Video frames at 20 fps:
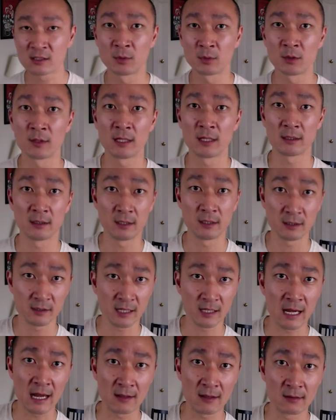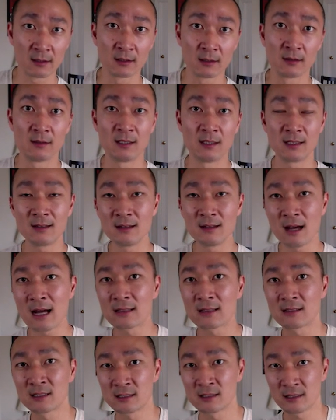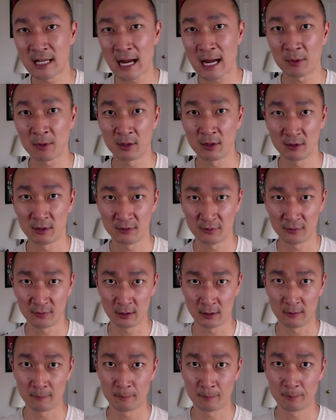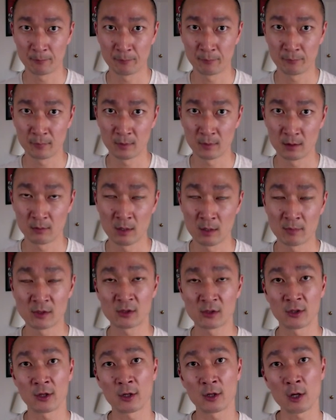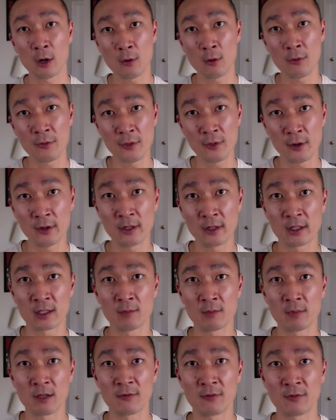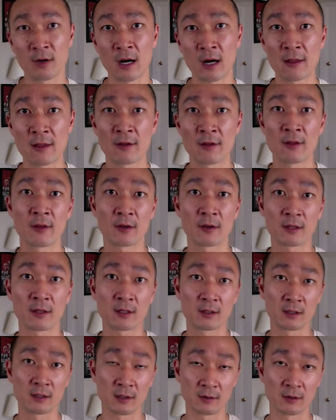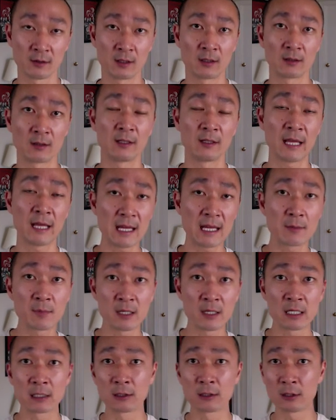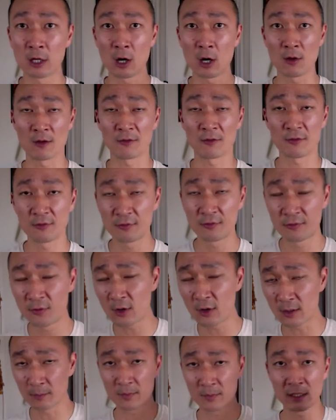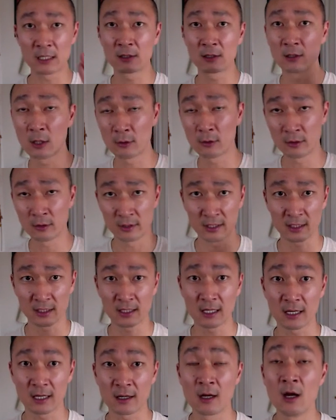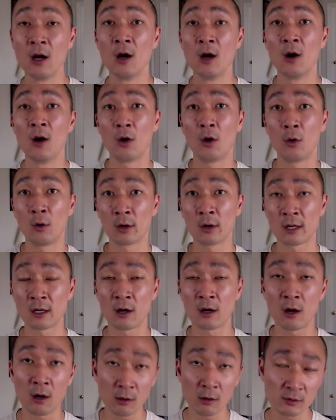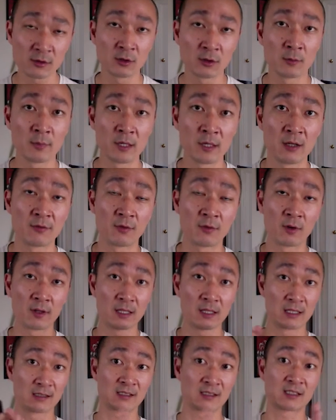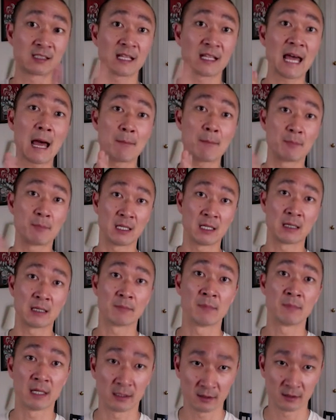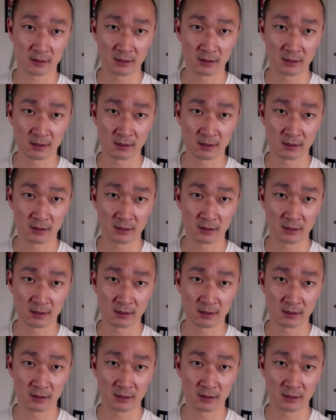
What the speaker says: that this athlete did not slap her foot. Remember, so the code 30 can be for either the leg being low, the foot being low during the kick, or it can also be for the slap being missed.